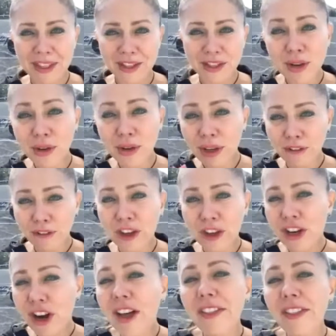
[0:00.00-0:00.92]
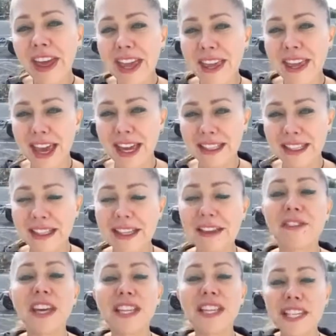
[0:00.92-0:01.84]
So if you're not there yet,
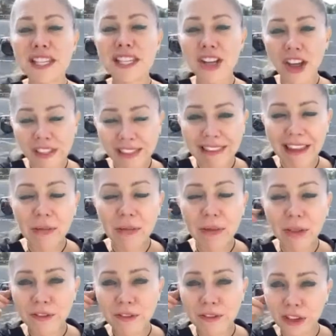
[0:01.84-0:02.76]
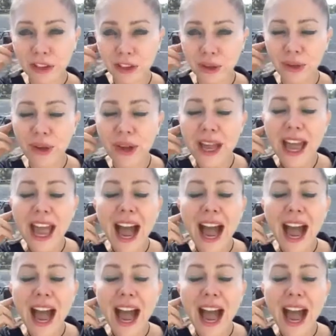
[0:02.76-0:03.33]
if there's another level for you,